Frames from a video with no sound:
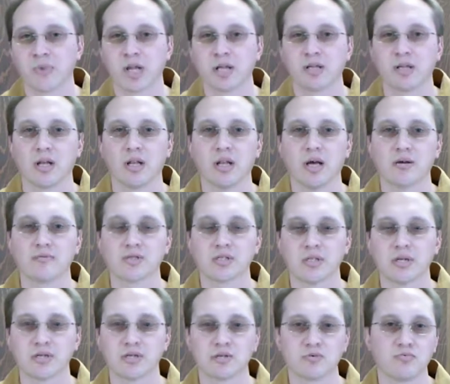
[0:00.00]
that a life
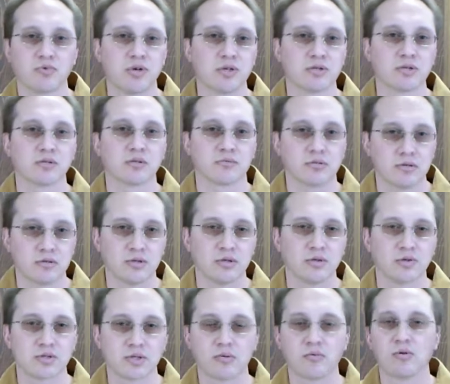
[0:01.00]
sentence was
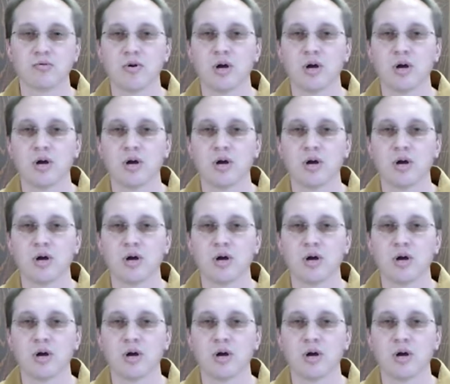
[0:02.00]
somewhere